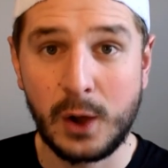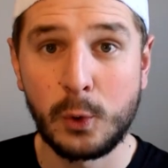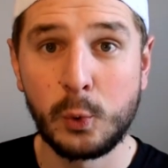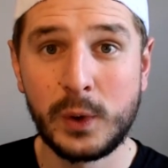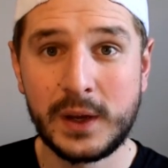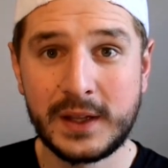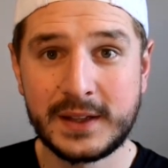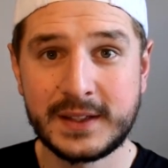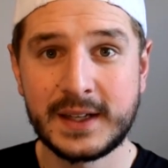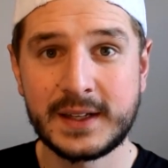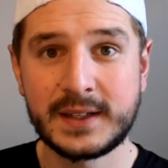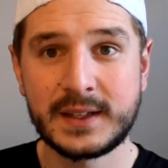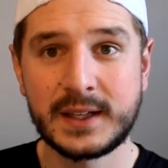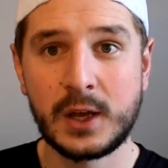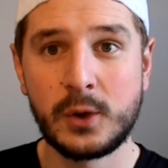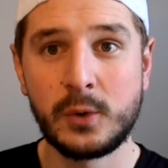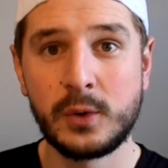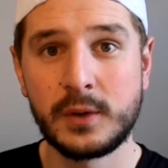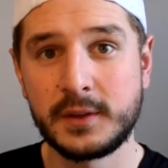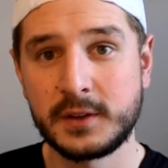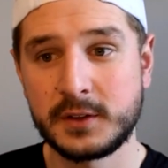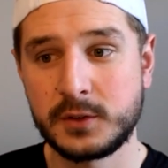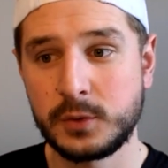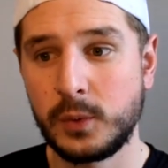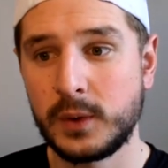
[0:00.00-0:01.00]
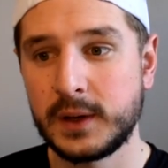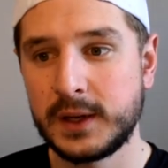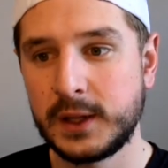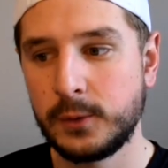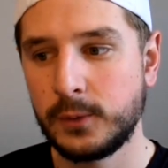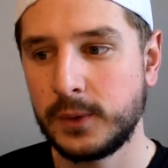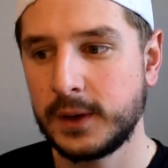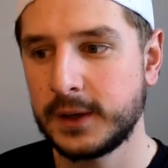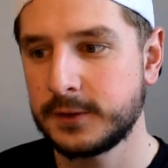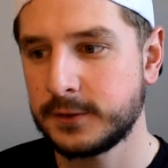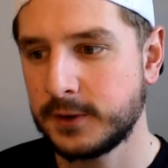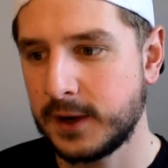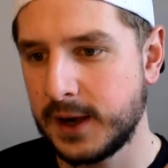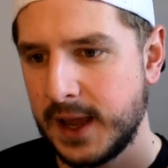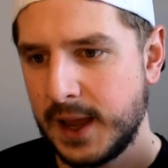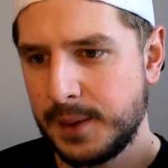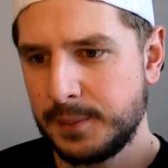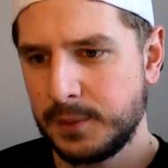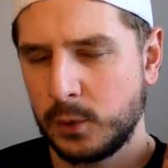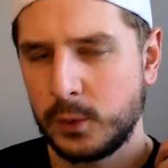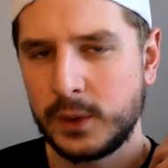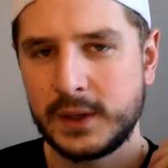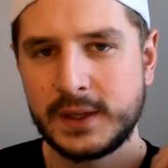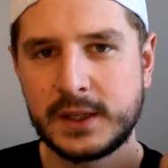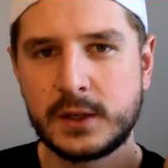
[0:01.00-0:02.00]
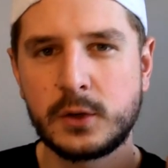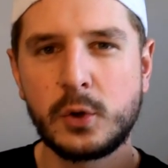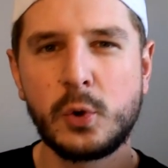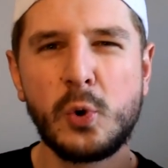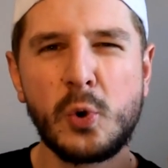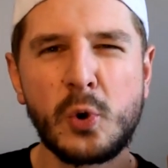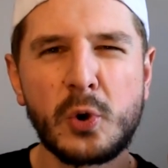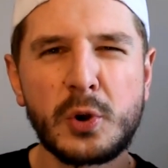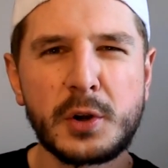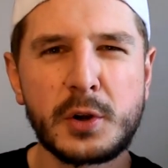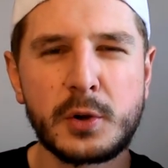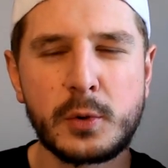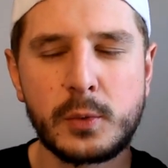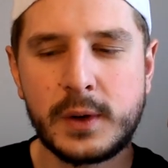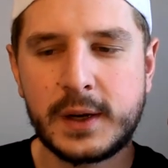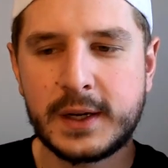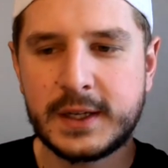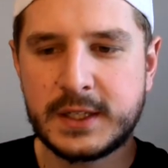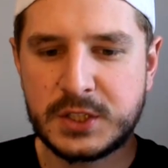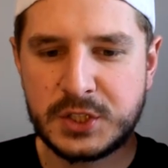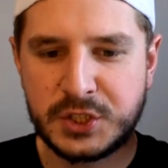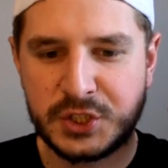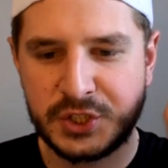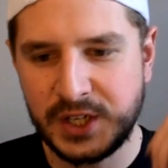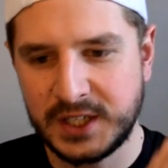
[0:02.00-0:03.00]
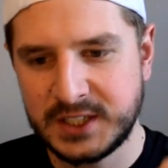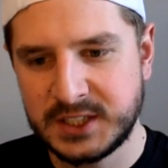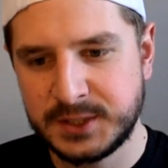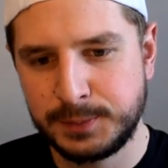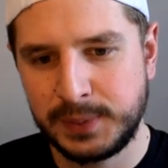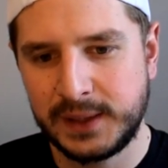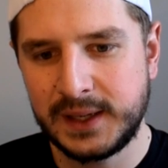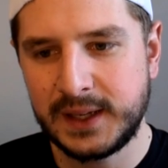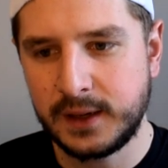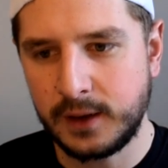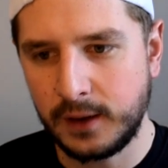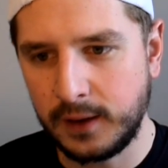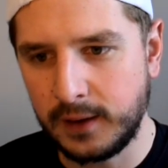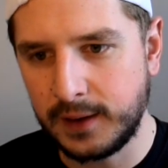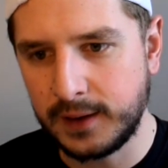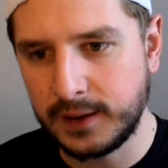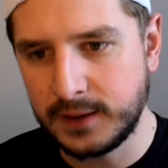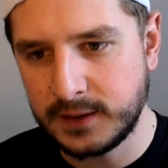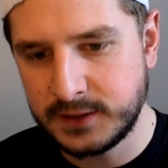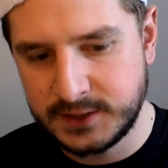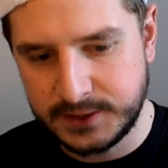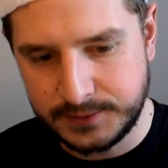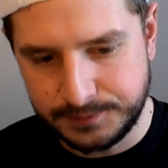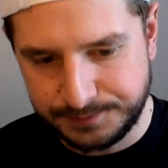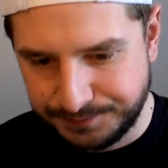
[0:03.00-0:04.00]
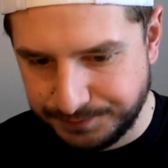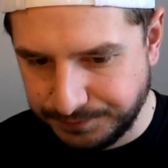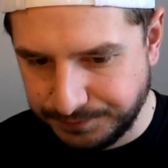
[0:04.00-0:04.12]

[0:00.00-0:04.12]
We did go with a 21 Ram, and we did order one just because